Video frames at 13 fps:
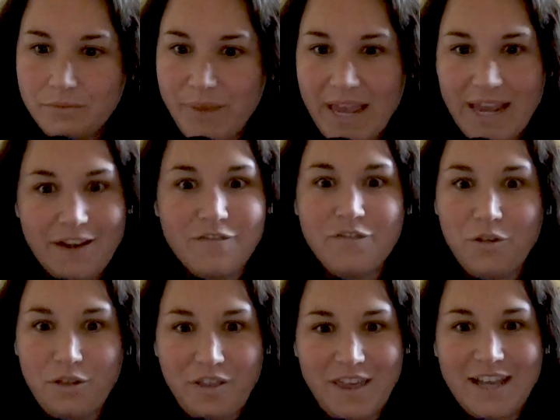
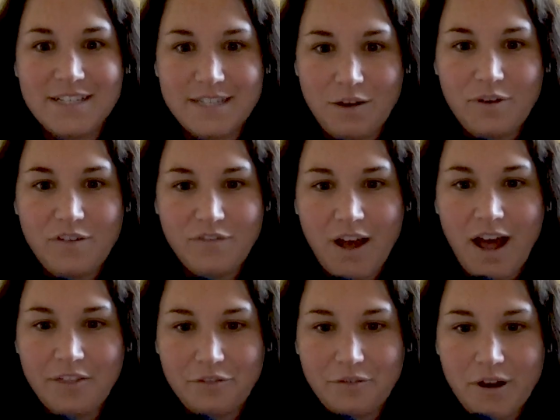painful things that we've
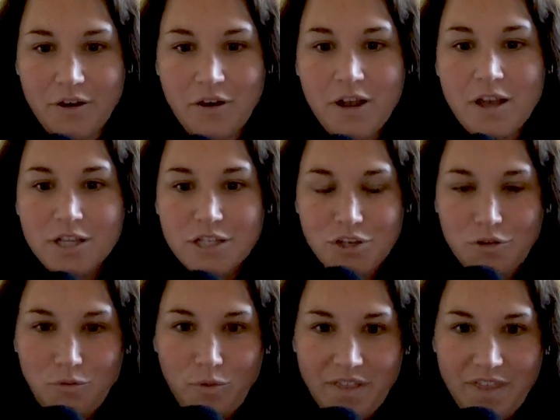gone through. So
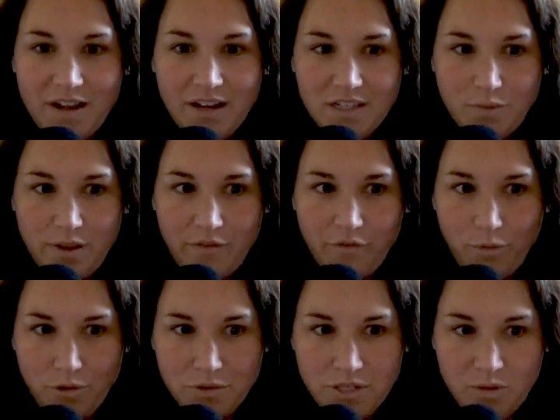you, within us, we have
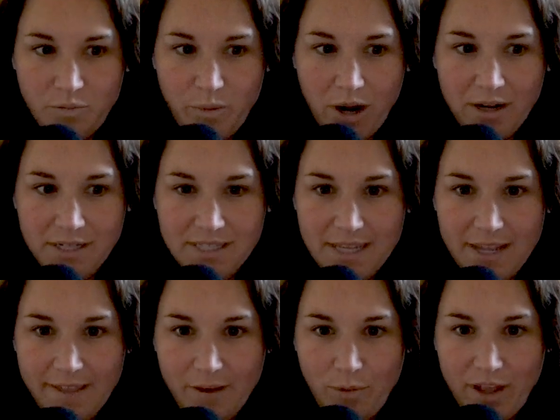wounded parts
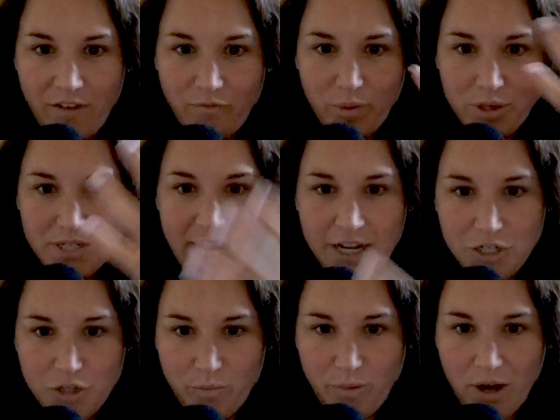and then we have
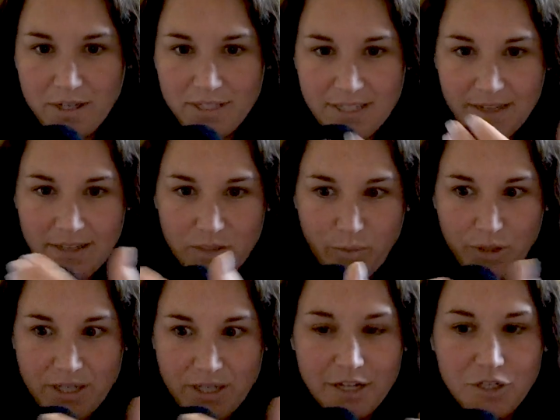protector parts. And these
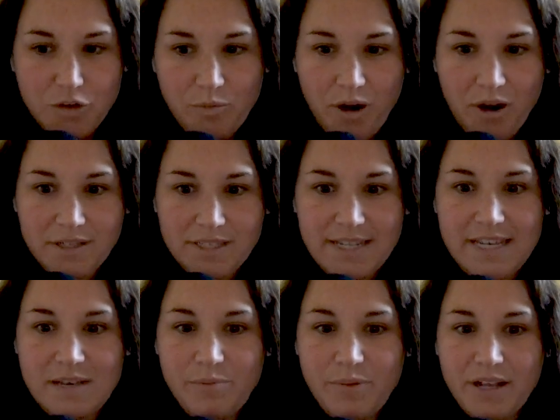protector parts
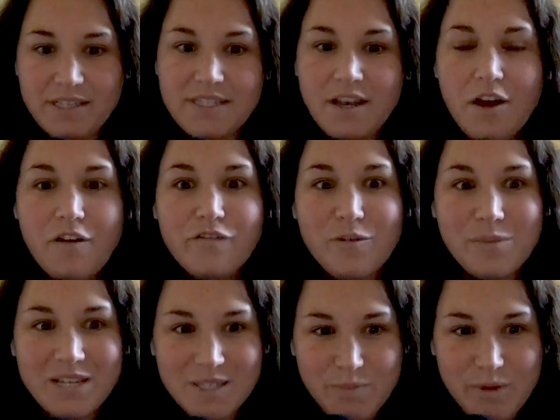keep us
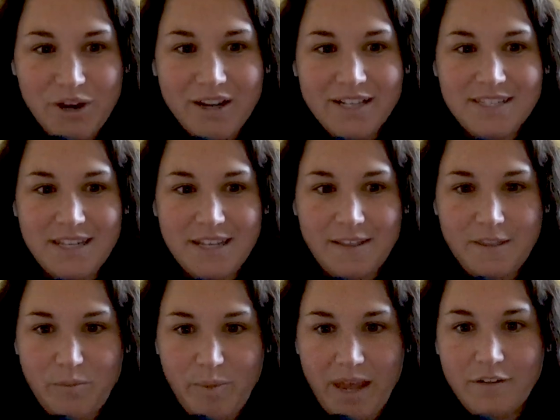from experiencing
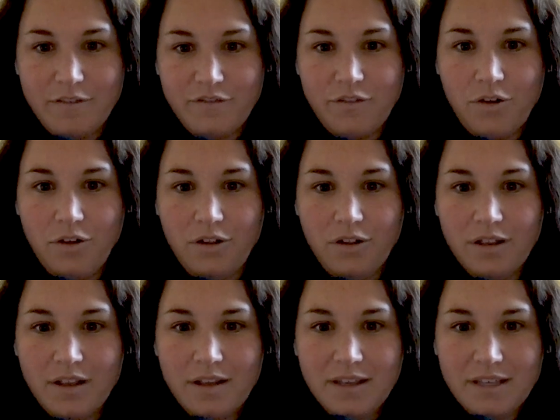the
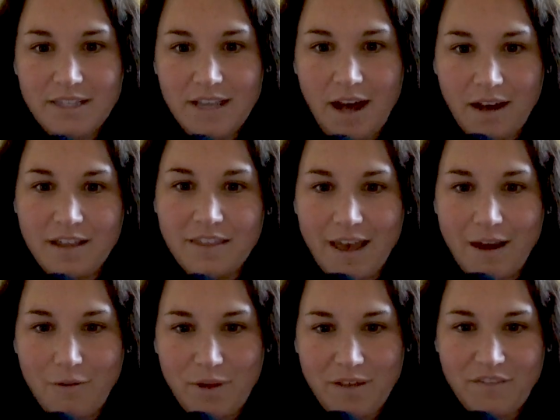painful yuck
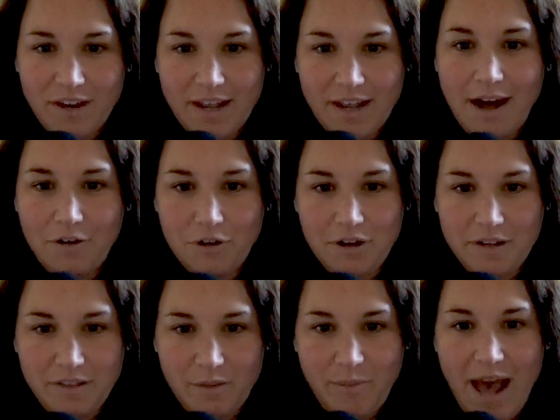that we've
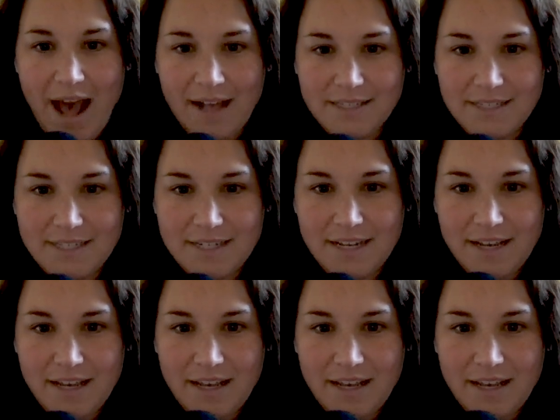encountered in the past.